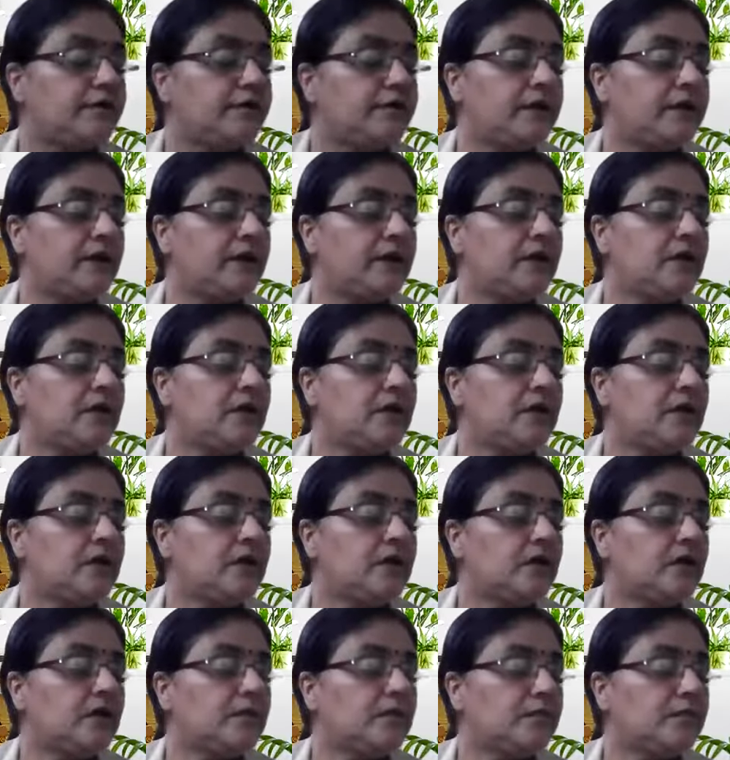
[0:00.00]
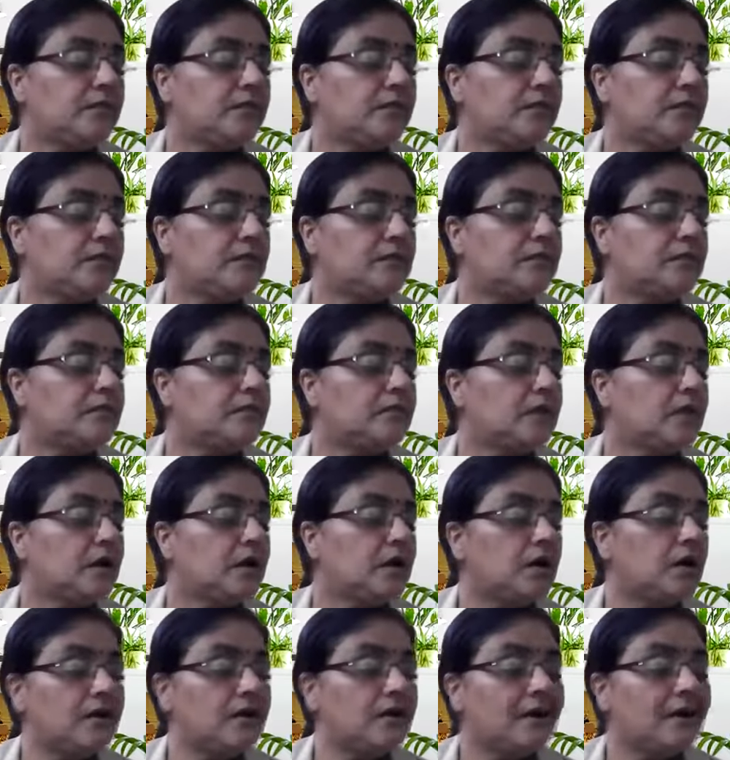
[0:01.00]
Then
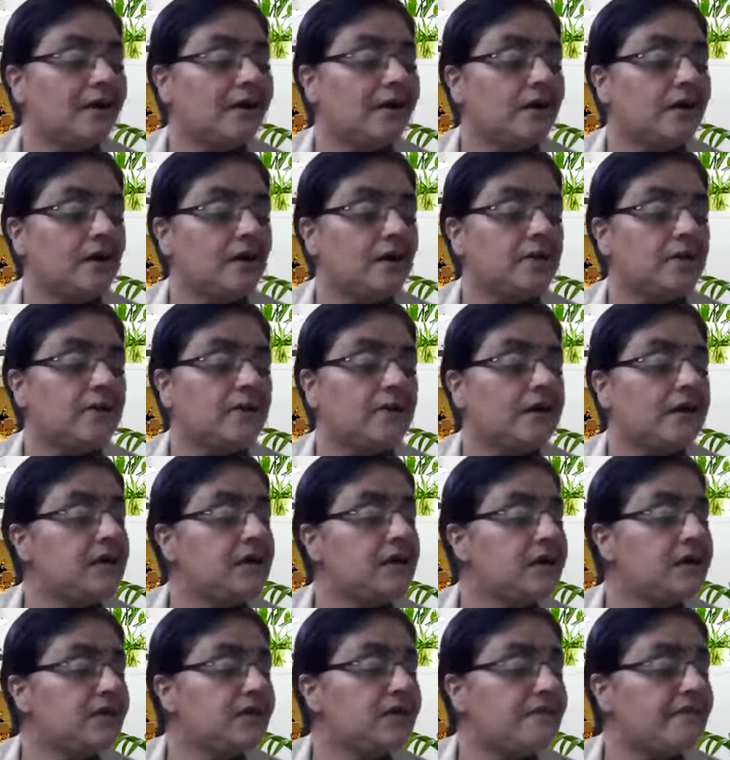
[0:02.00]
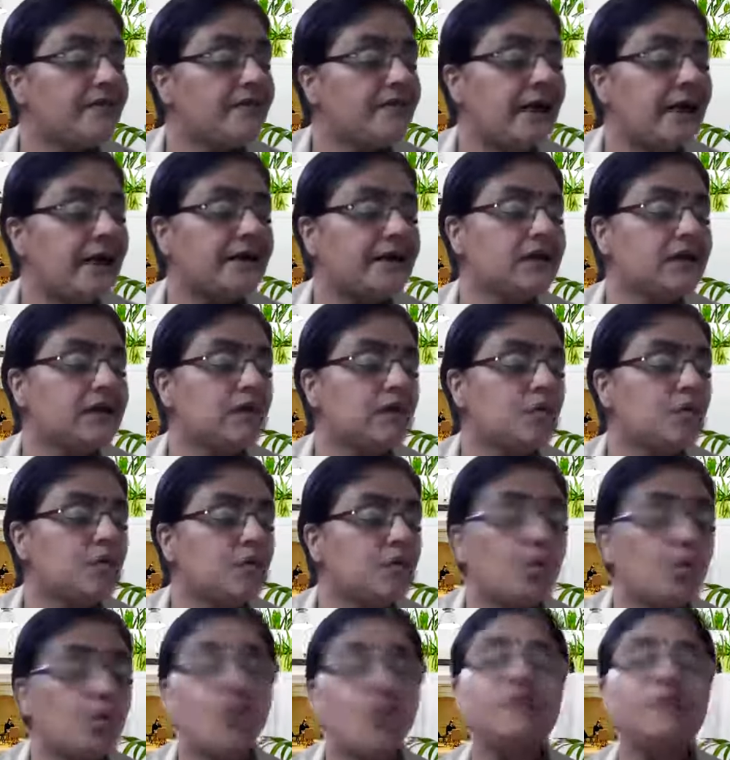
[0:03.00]
there are many lymphatic
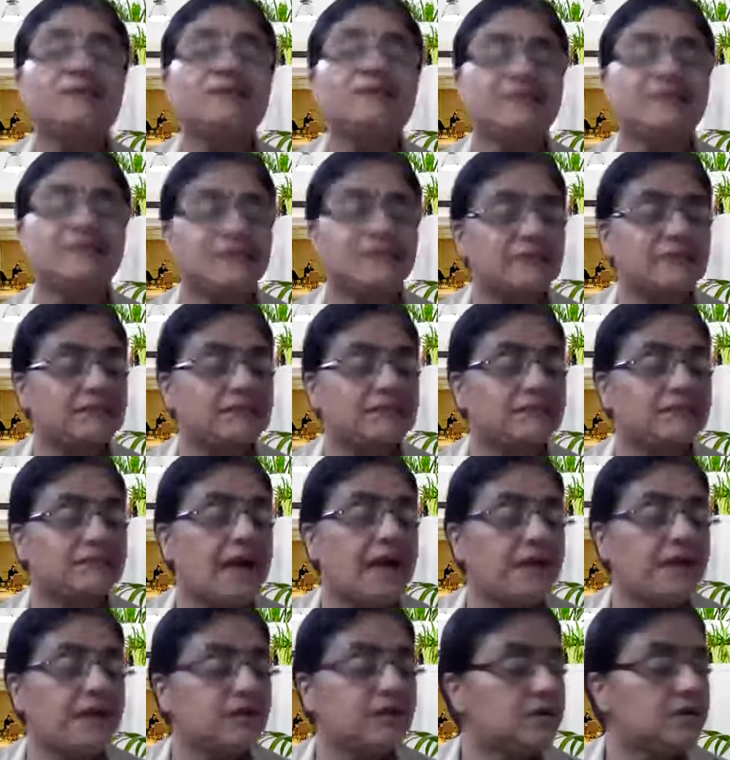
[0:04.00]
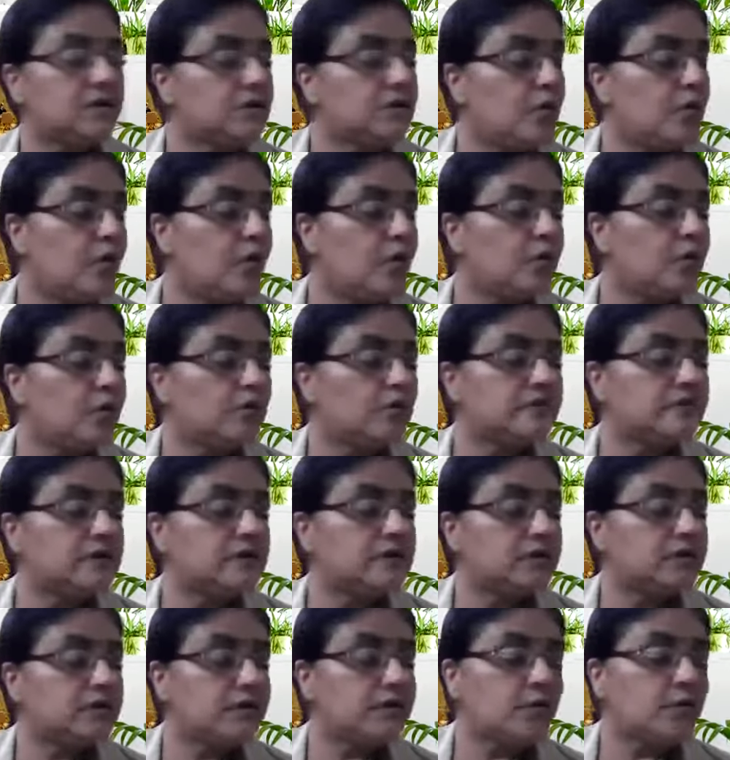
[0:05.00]
nodes scattered all over
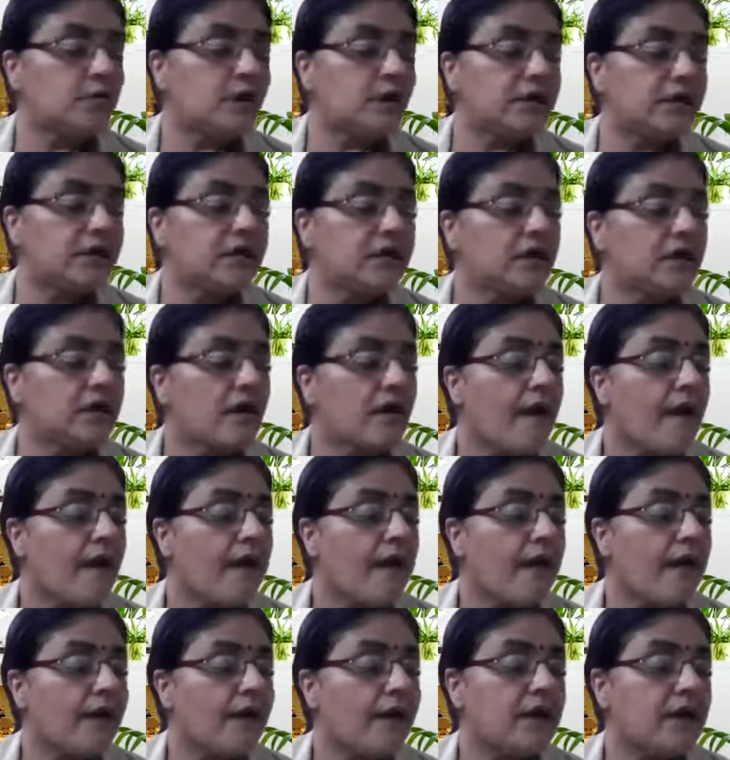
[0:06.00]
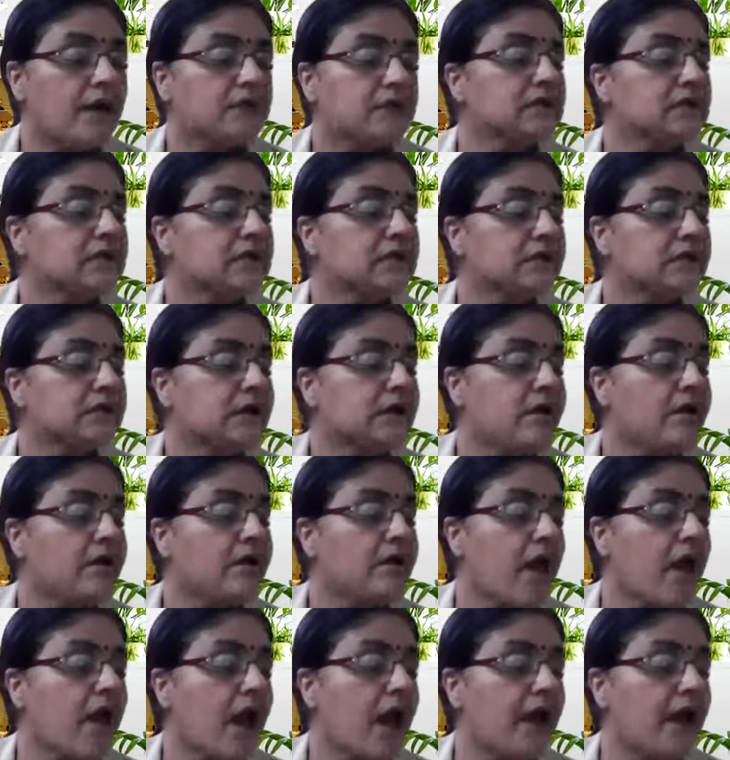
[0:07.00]
the body, isn't it?
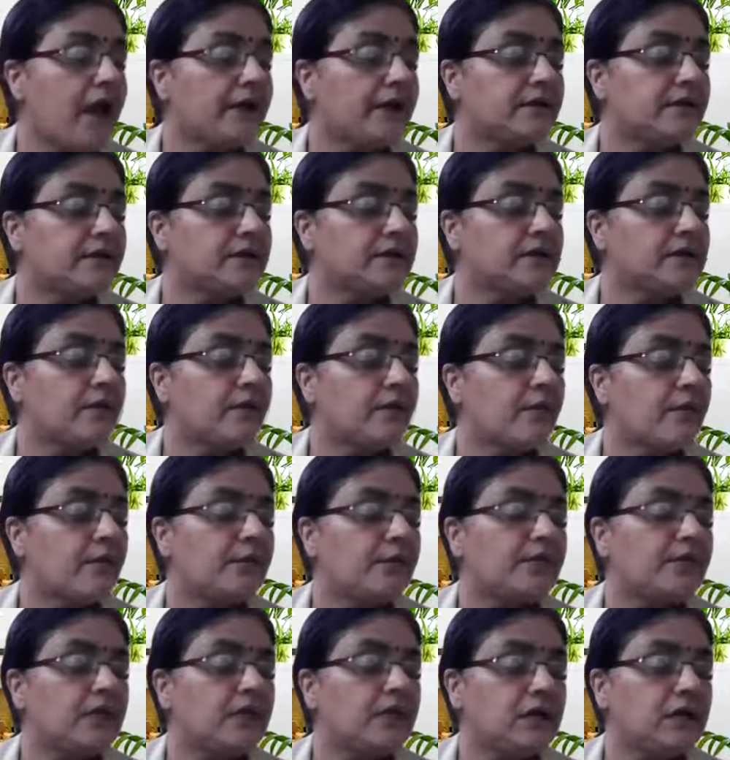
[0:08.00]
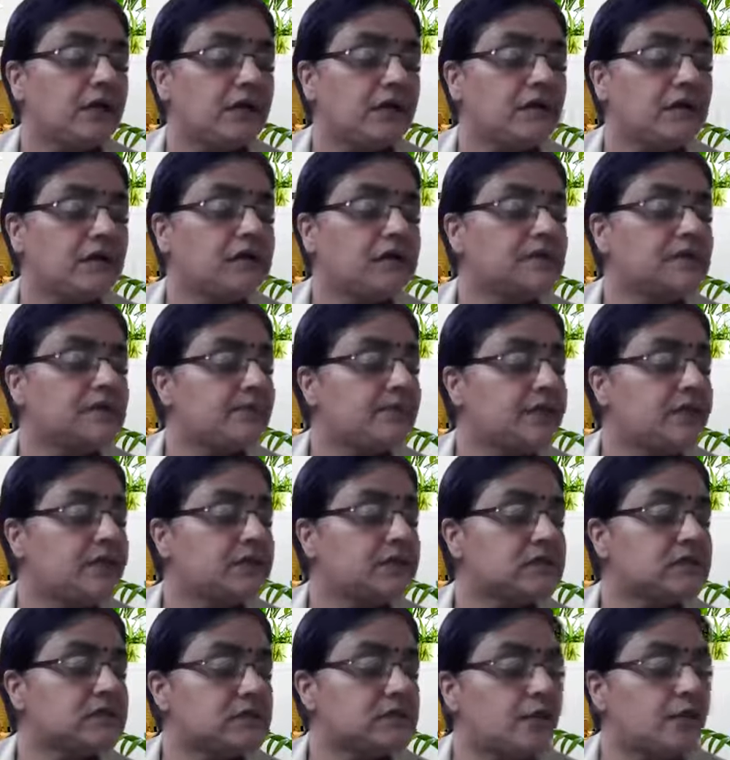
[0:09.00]
And these may
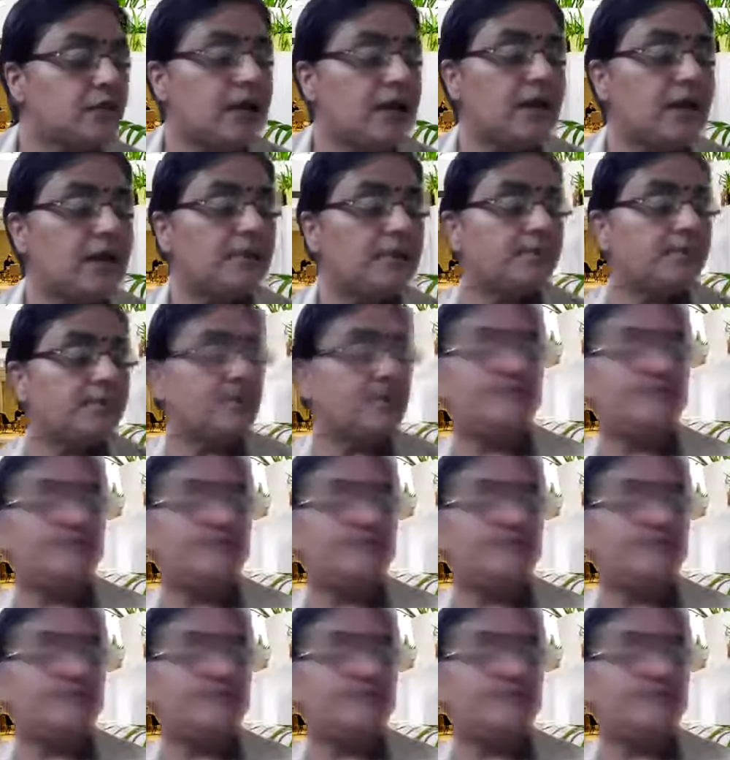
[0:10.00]
swell up